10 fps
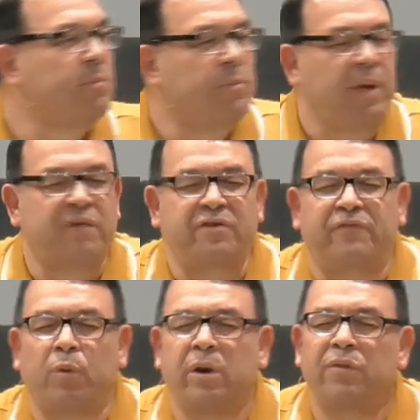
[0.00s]
Because if
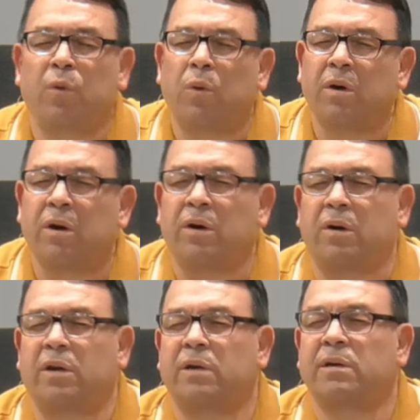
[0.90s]
we're in the
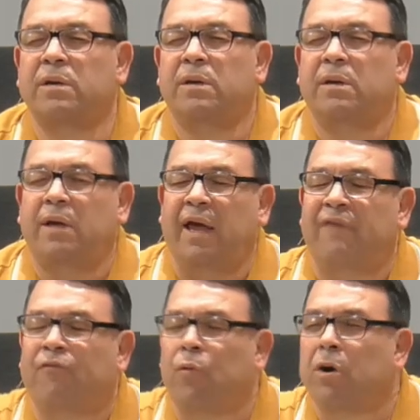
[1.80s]
Word, if
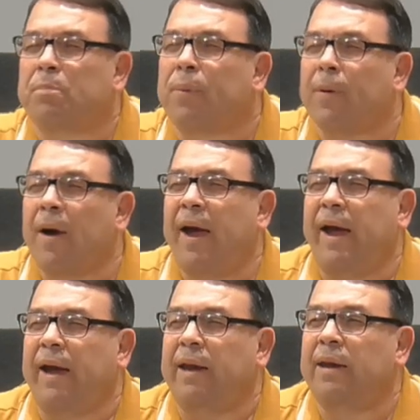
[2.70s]
we're
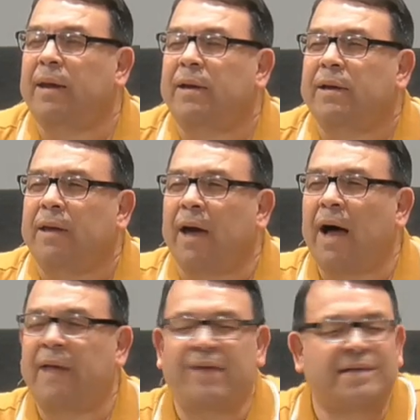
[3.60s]
praying,
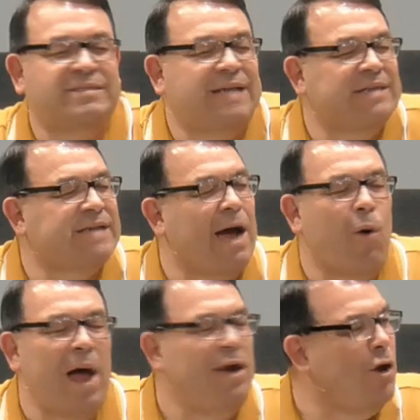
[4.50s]
God, that's, that's how
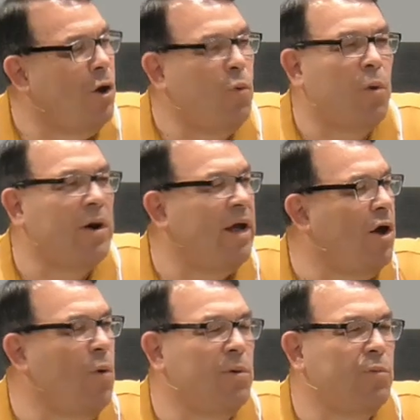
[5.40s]
I know where to
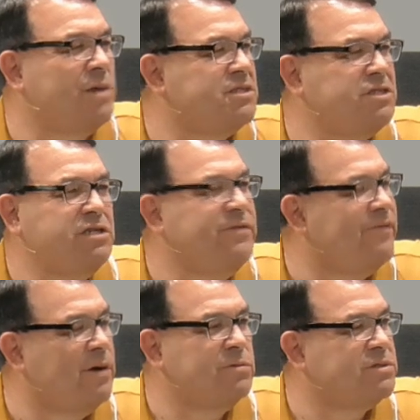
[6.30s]
go and to do,
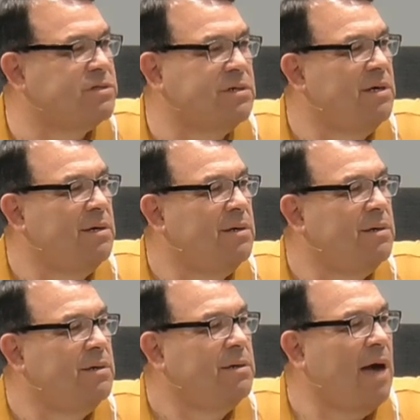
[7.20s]
folks.
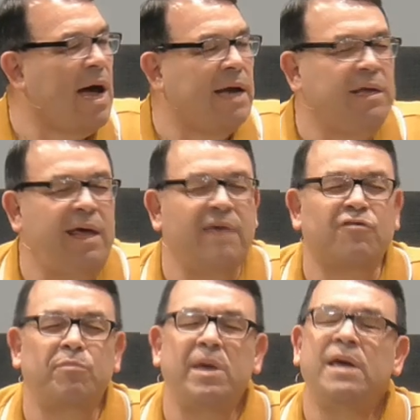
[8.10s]
God
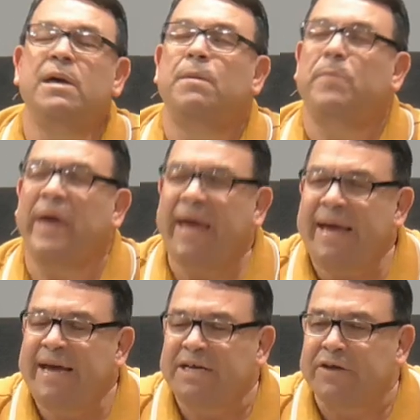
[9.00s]
gives me
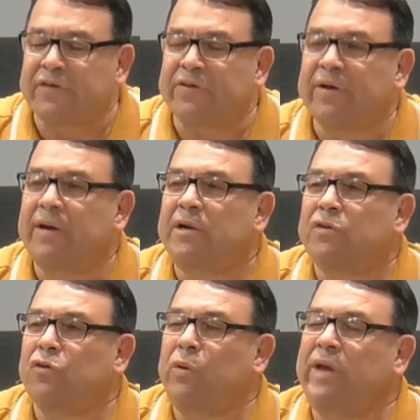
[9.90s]
peace
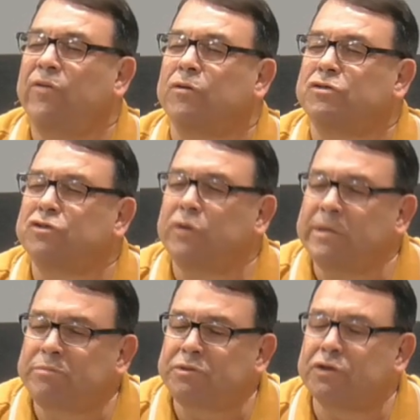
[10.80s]
through either
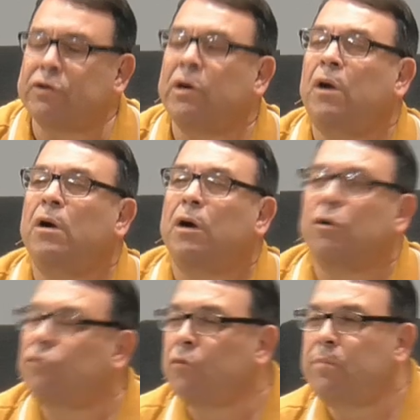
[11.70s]
Scripture or
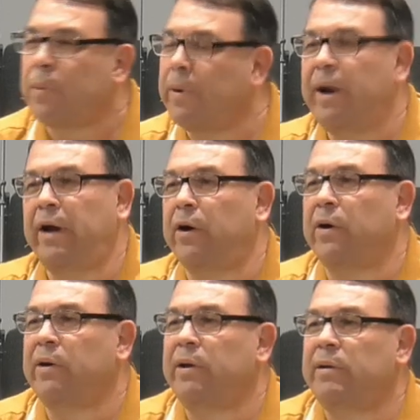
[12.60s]
through prayer.
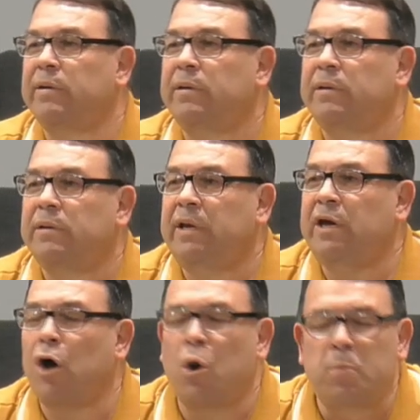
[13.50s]
He
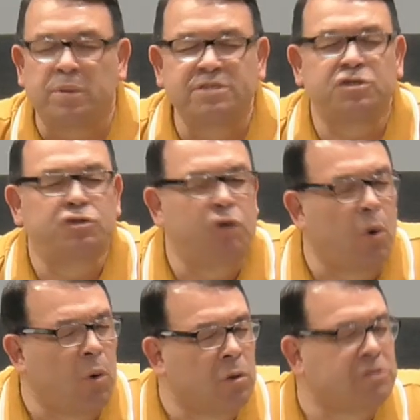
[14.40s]
opens
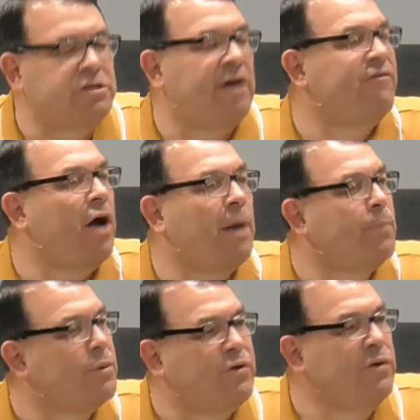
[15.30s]
doors of
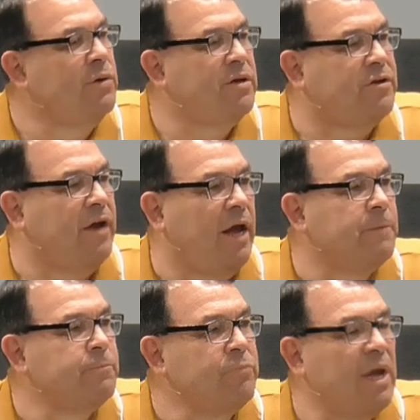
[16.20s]
opportunity,
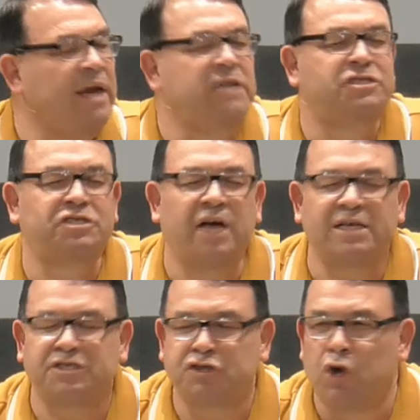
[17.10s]
and He
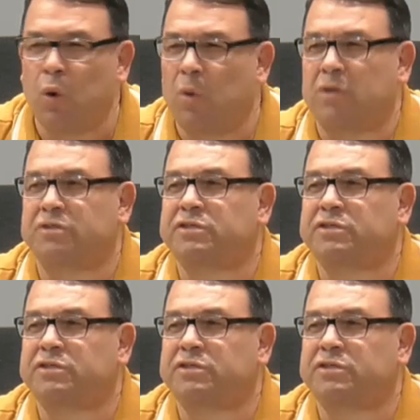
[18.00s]
shuts doors.